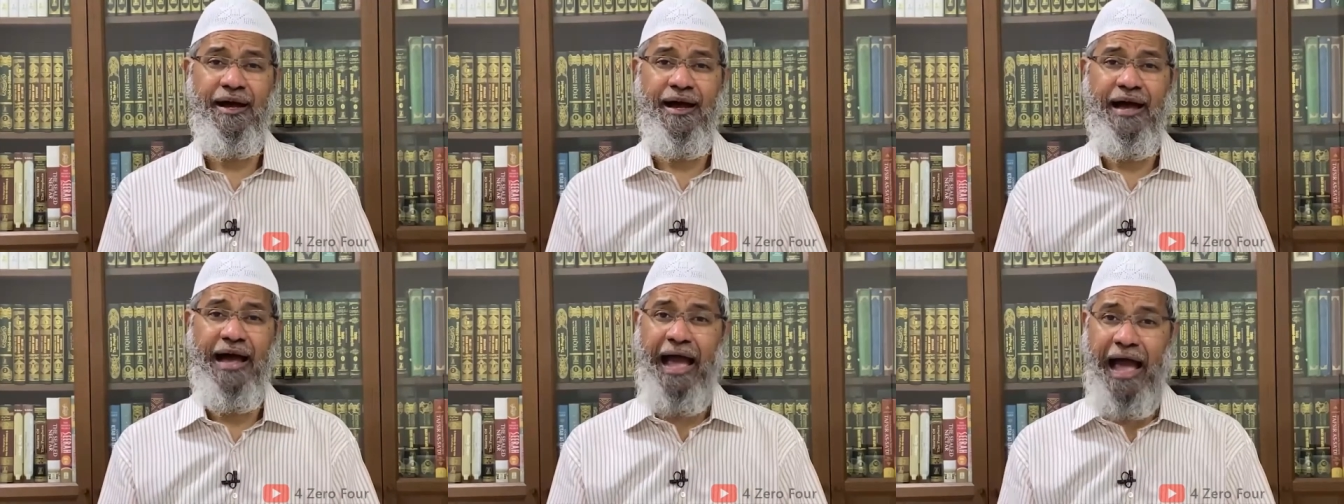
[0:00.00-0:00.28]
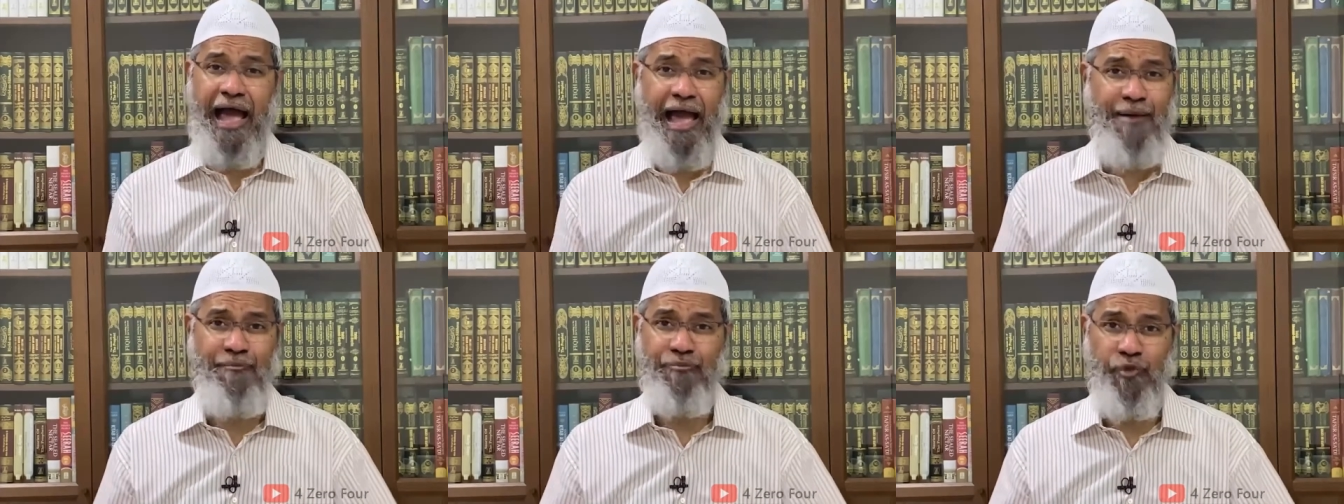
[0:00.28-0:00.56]

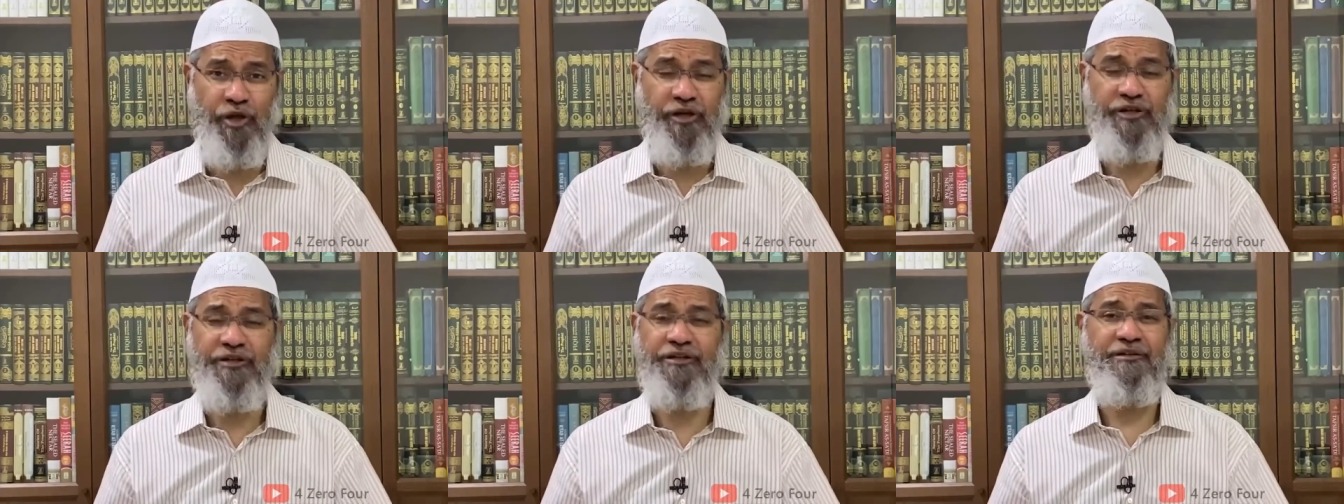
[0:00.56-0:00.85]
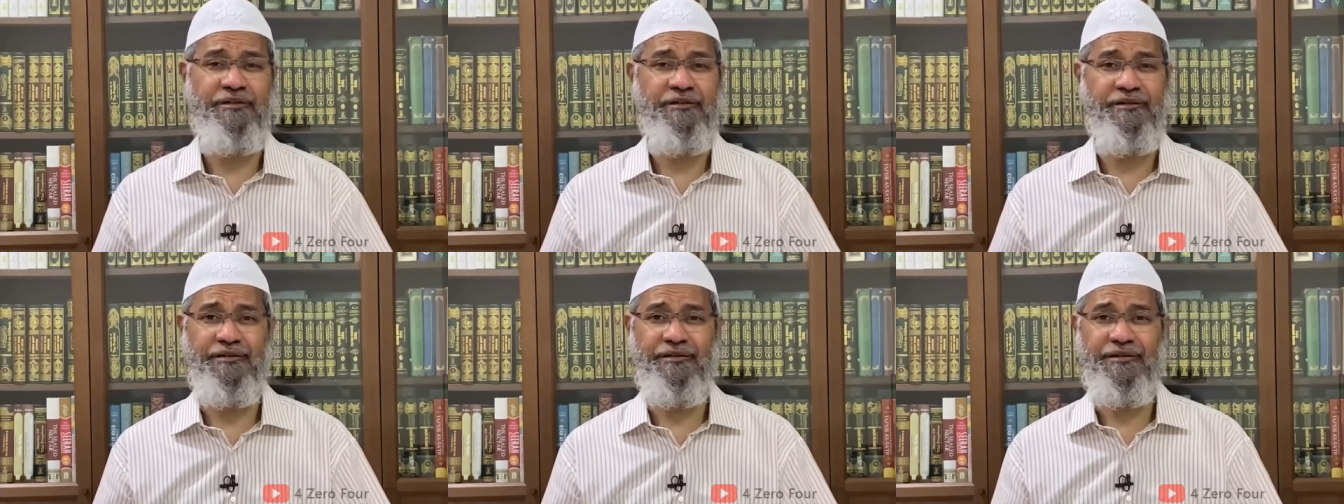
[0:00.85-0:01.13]
I am
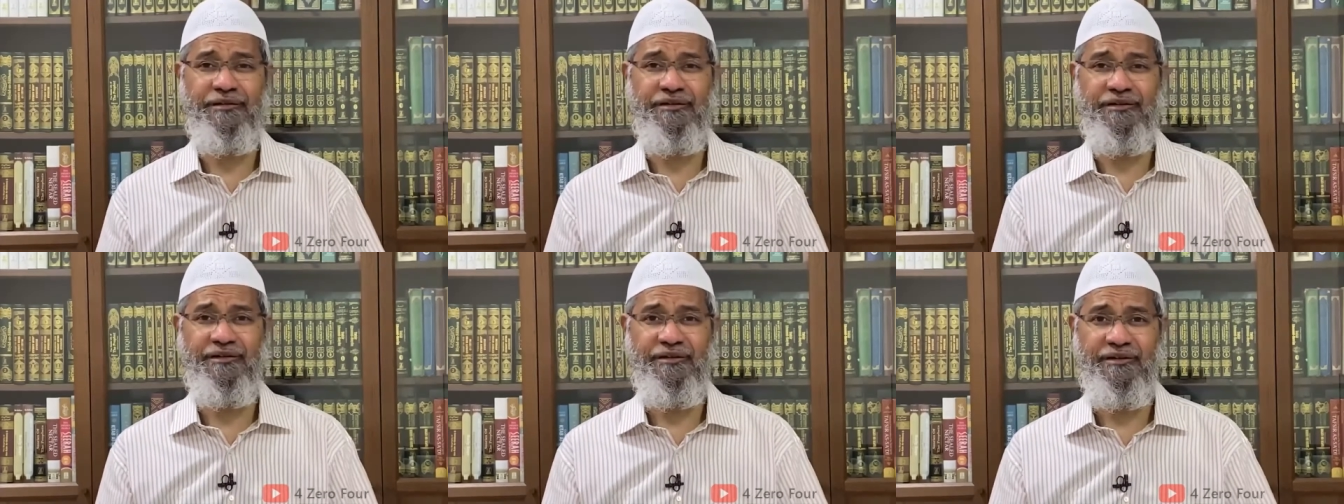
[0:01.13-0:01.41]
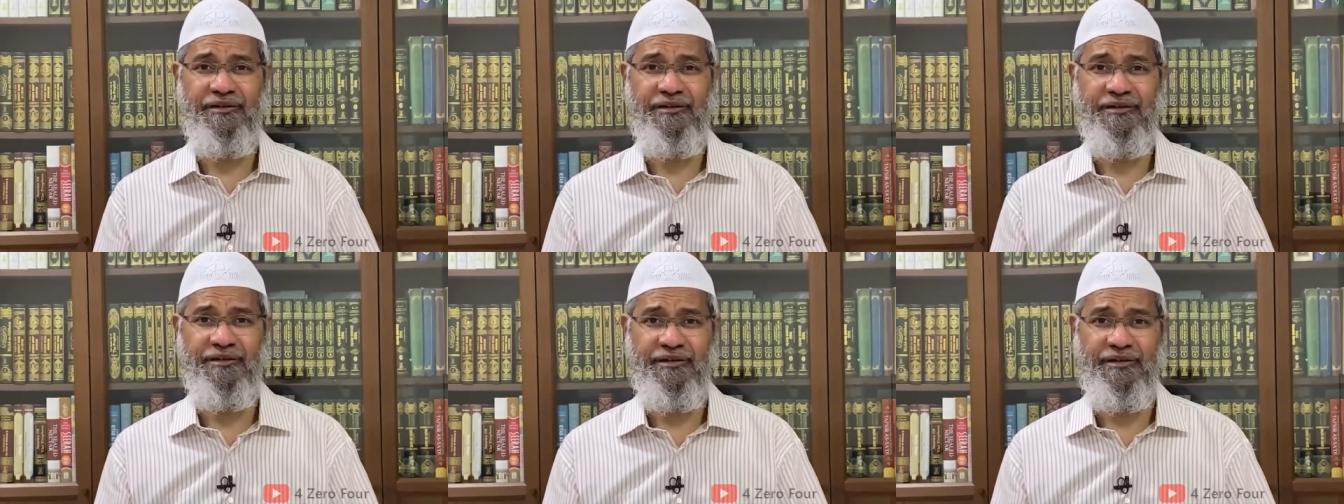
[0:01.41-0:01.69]
not
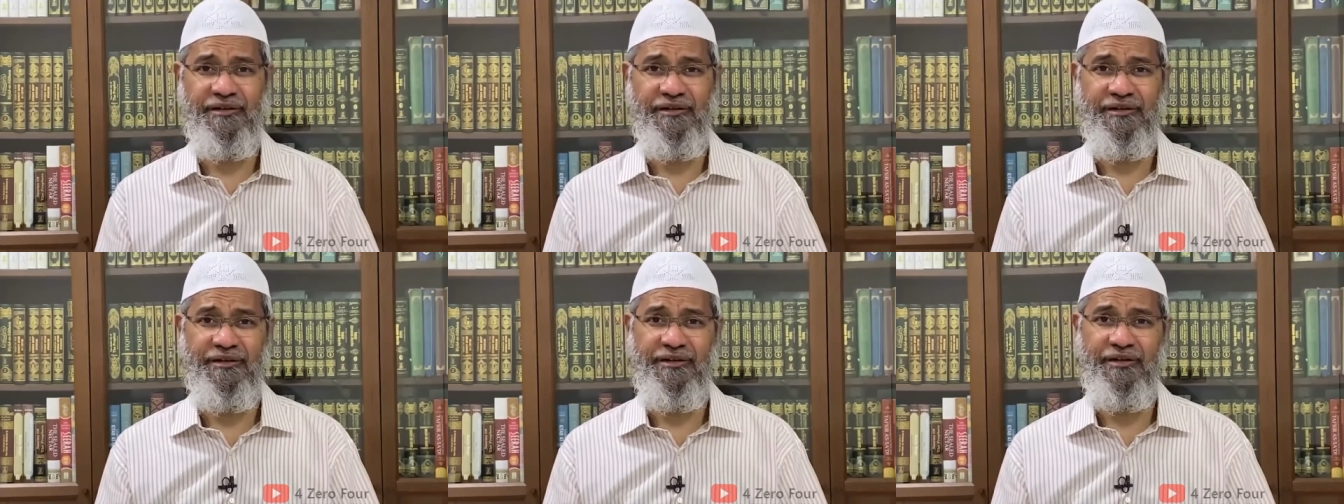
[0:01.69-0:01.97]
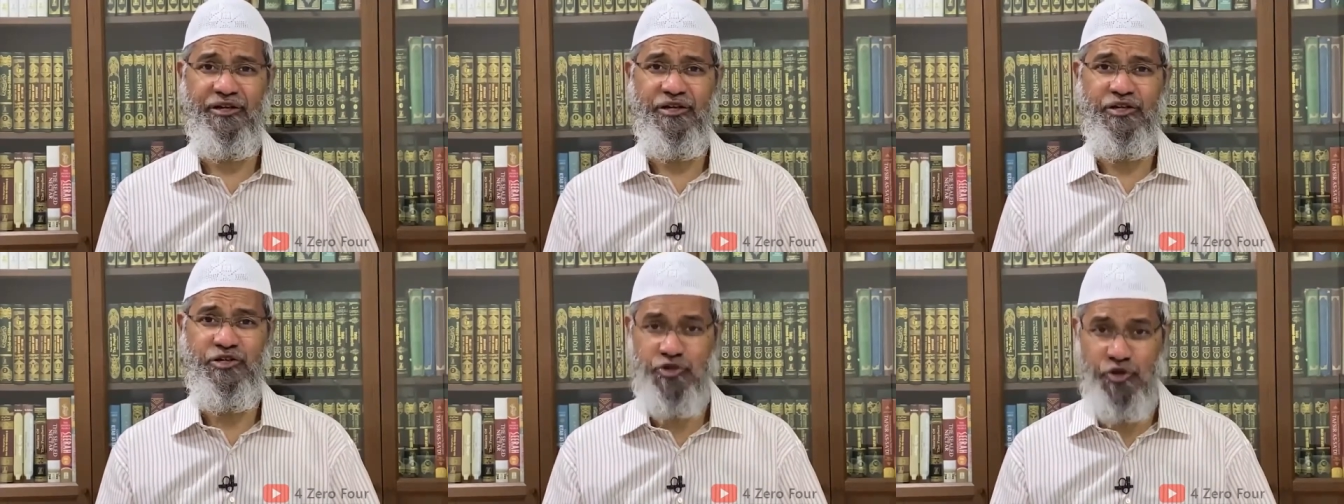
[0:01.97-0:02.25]

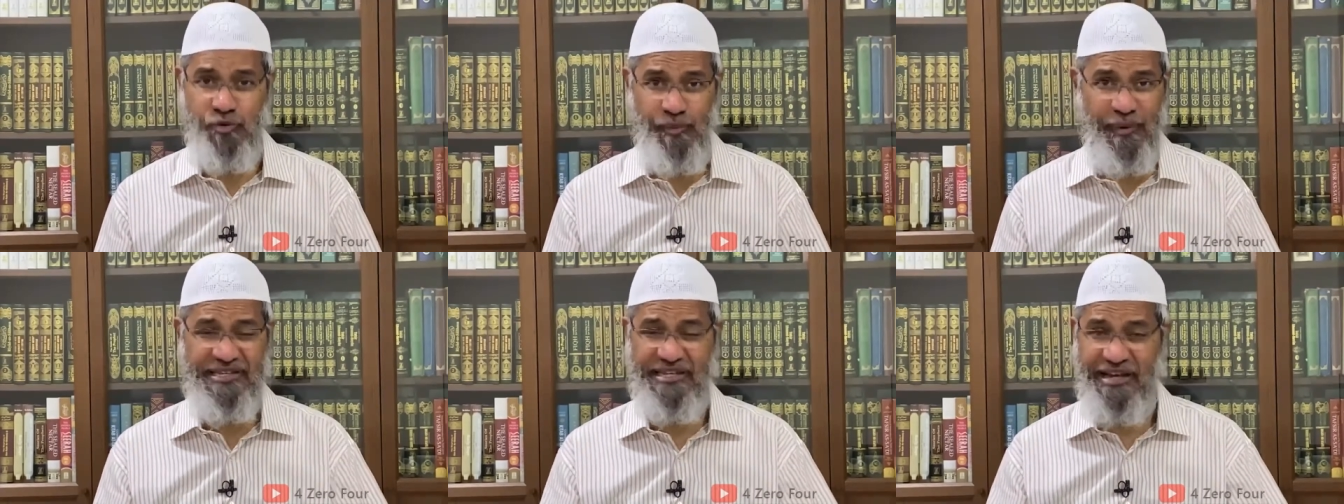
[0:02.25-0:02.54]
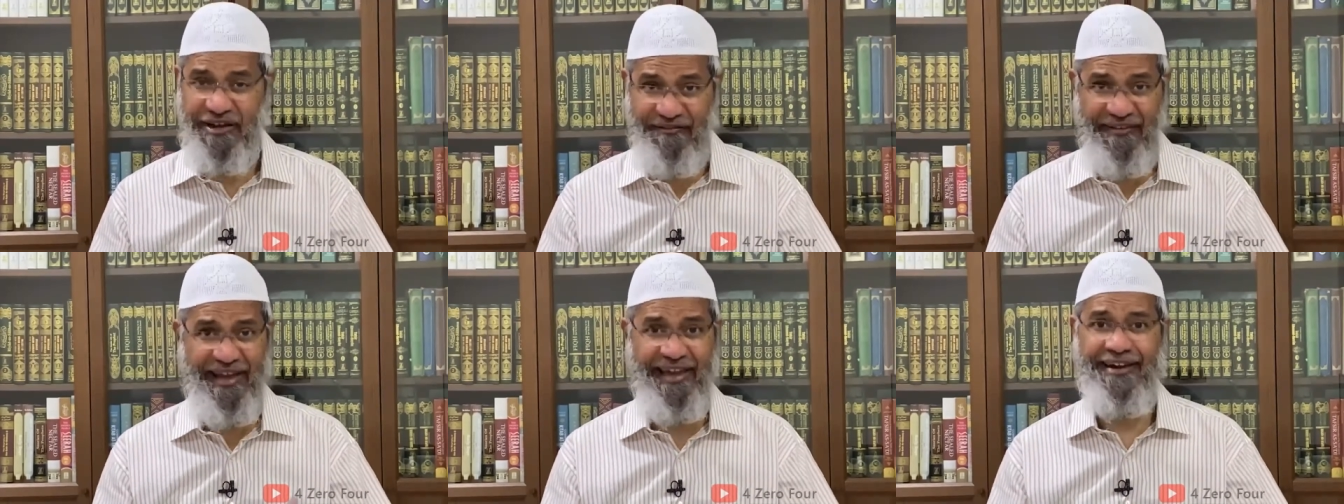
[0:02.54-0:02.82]
too much
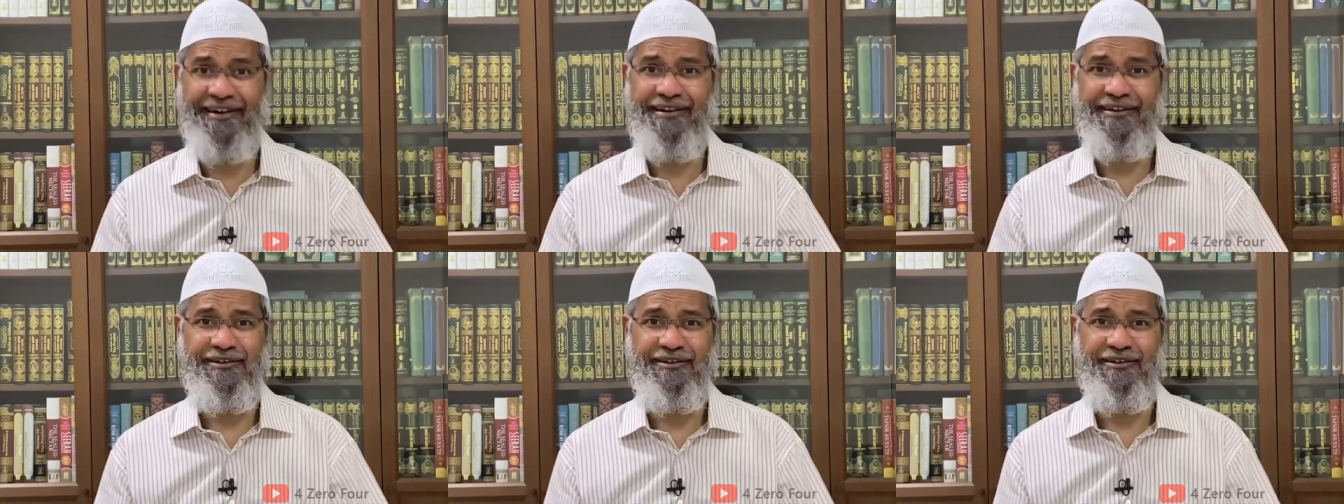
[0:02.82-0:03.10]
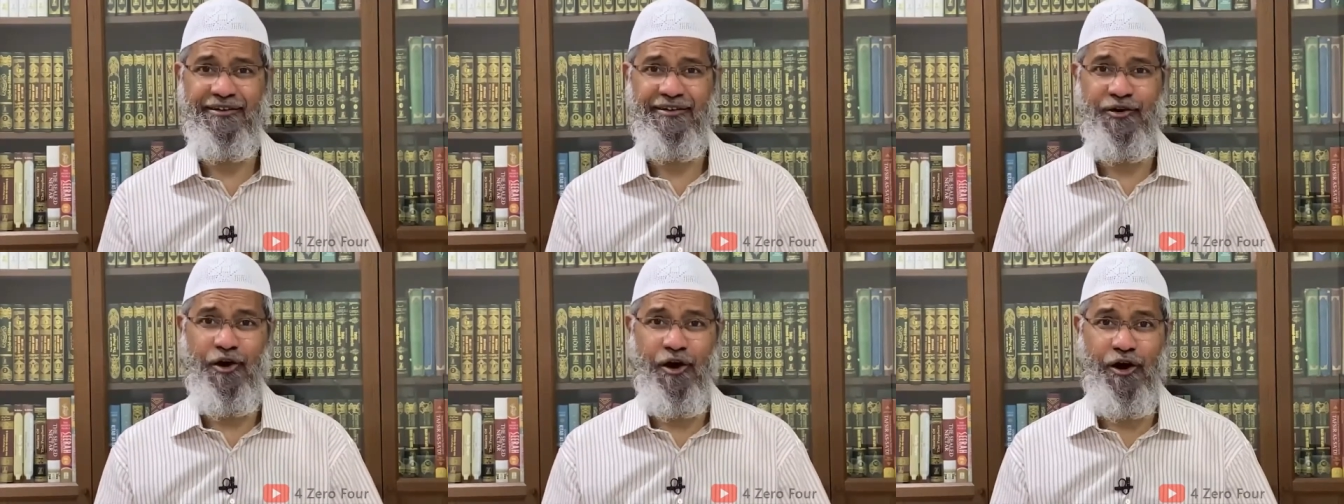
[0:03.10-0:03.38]
aware
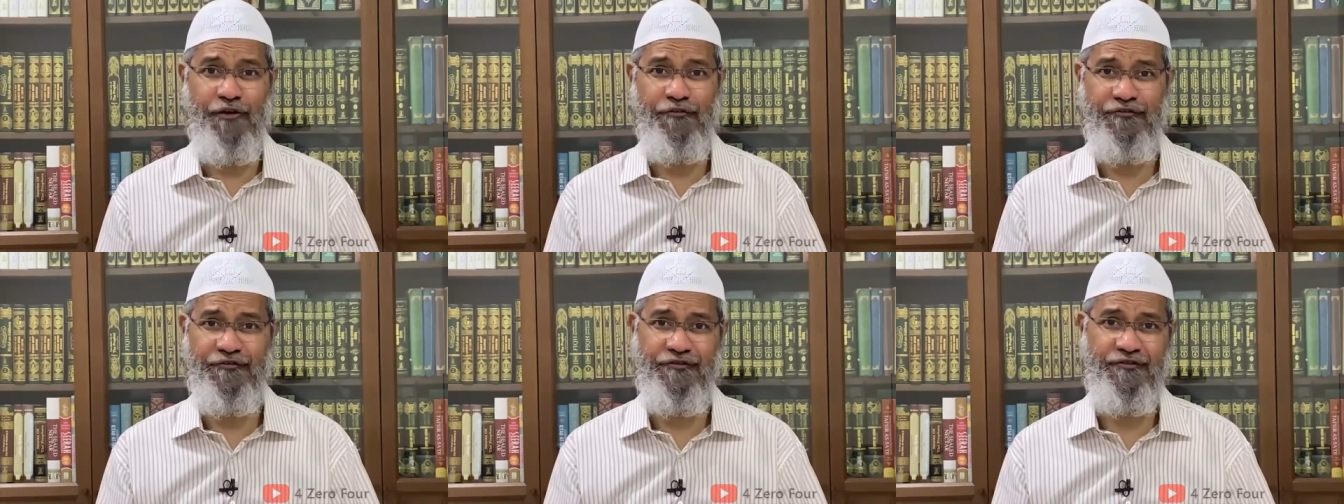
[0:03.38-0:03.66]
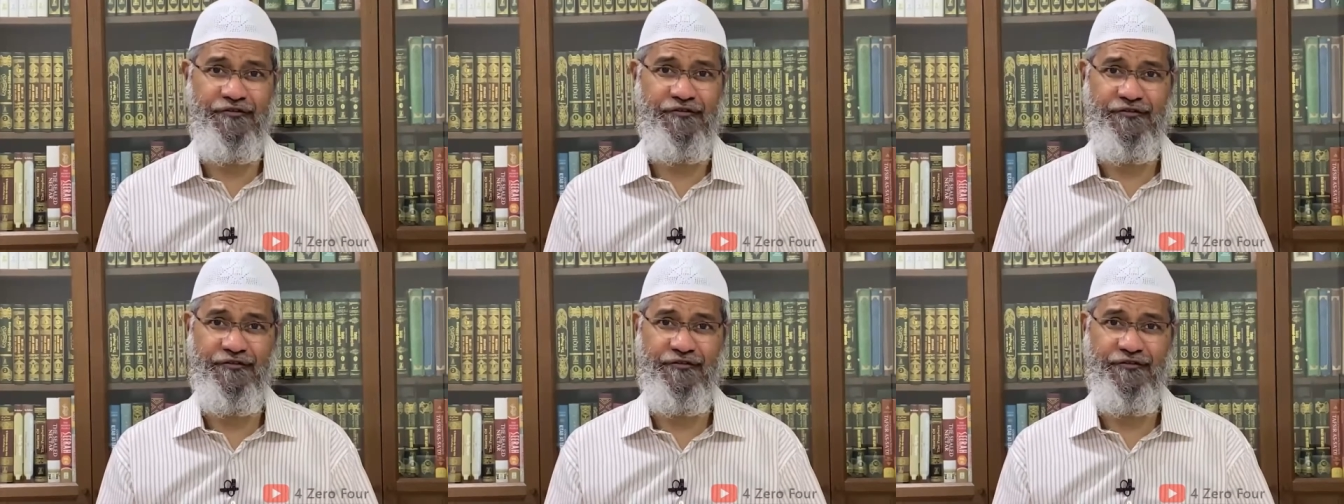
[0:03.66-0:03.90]
of